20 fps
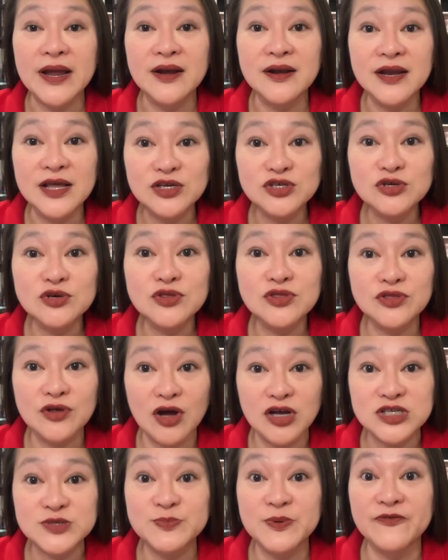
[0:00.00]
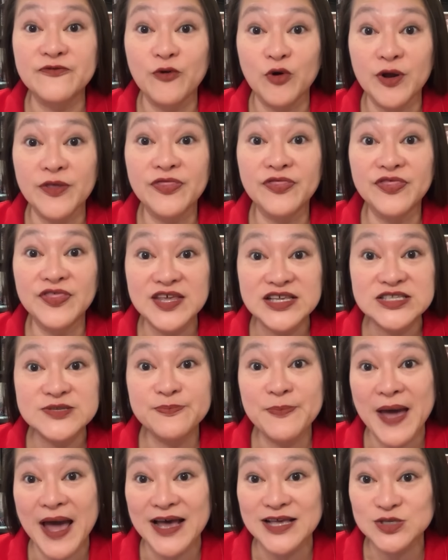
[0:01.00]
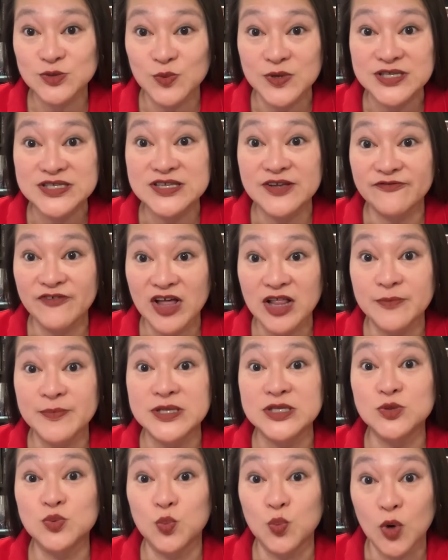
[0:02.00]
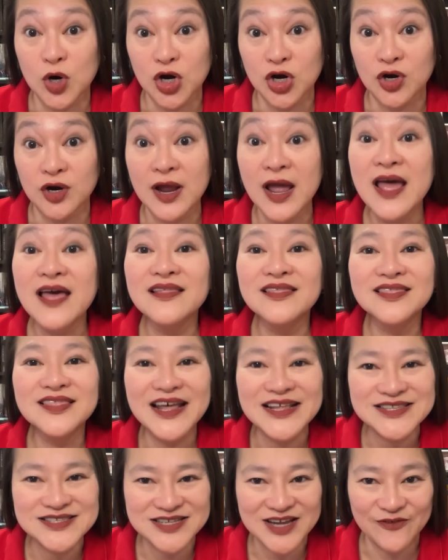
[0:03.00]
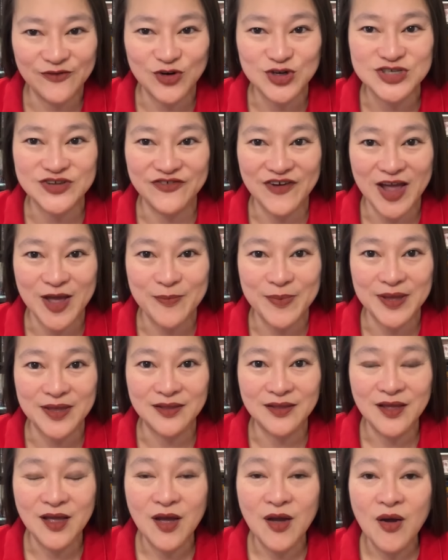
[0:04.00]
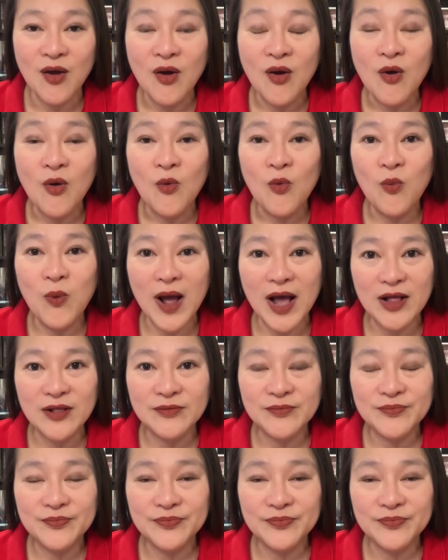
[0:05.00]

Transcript: initial thoughts before this past week's developments were, let's diversify a bit. Well,